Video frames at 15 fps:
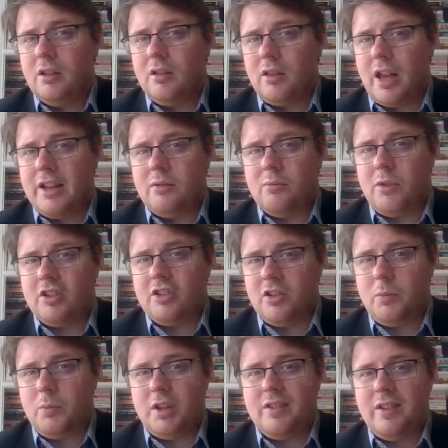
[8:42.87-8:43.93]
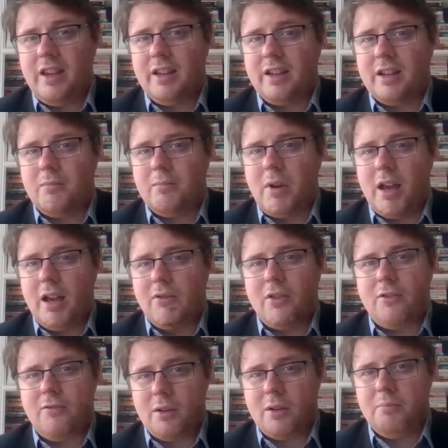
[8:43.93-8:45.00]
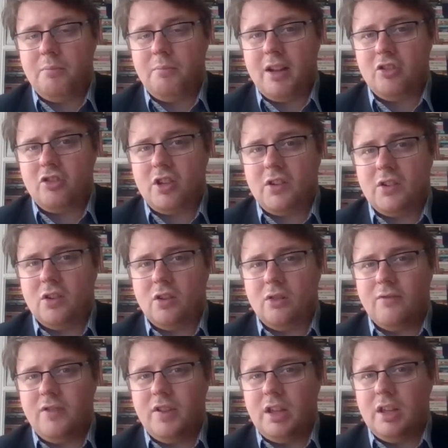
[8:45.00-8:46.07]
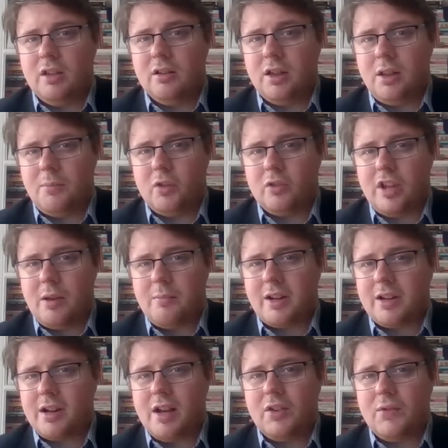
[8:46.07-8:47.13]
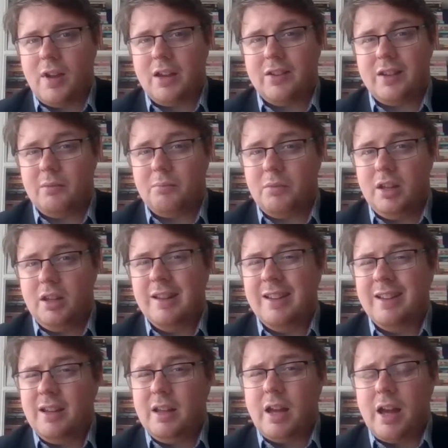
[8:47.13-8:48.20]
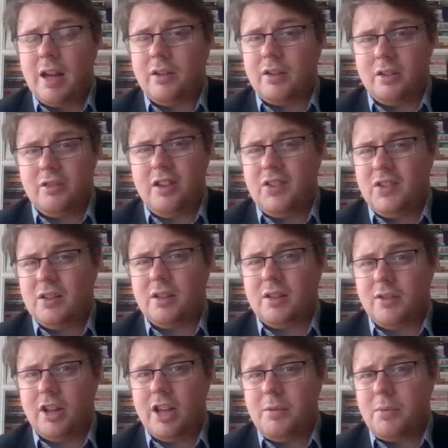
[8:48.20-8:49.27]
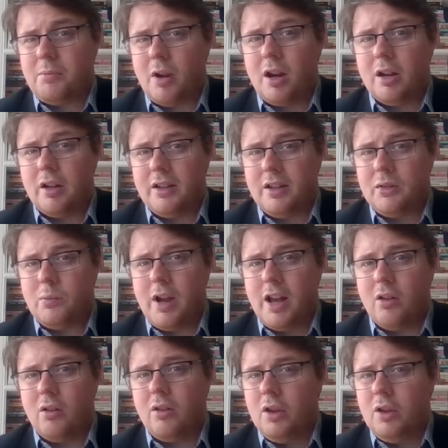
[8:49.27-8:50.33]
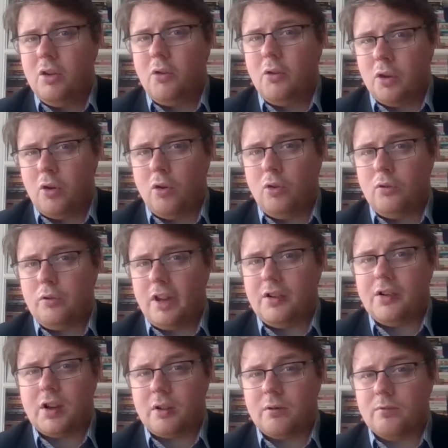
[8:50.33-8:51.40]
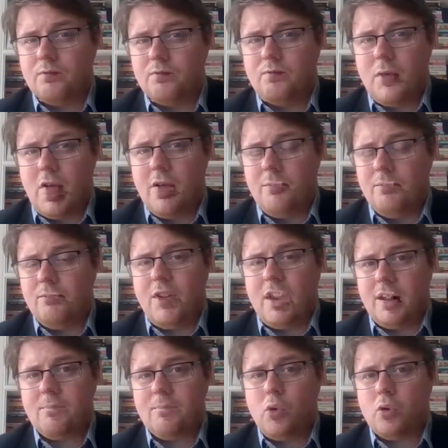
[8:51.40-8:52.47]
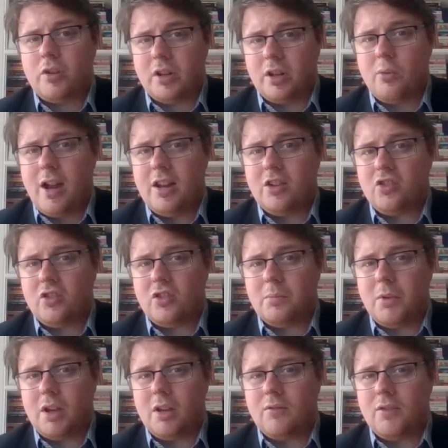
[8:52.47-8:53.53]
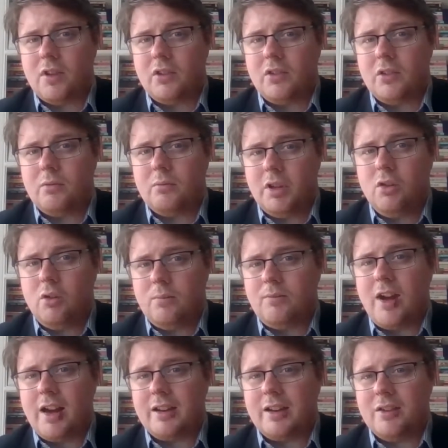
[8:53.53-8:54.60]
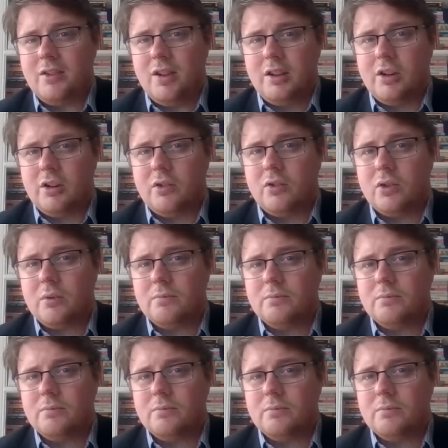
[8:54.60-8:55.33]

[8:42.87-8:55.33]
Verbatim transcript: line which has been taken by the front benches of the Liberal Democrats, the SNP, and increasingly the Labour Party as well, who are all raising um, very important questions about this, and we hope that continues.